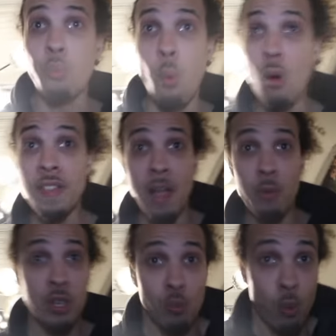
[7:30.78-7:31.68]
warned that
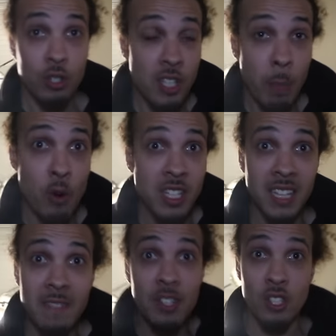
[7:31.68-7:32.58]
we weren't supposed to
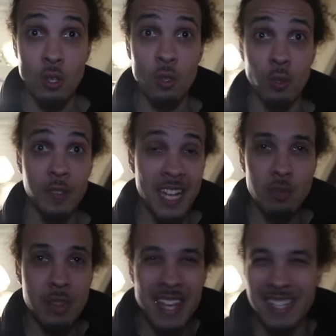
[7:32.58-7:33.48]
leave the circle. That's
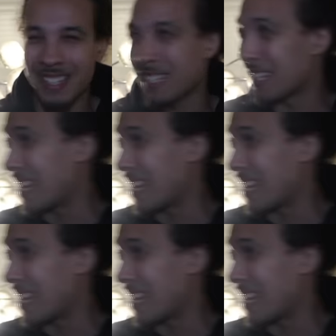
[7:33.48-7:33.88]
what the, this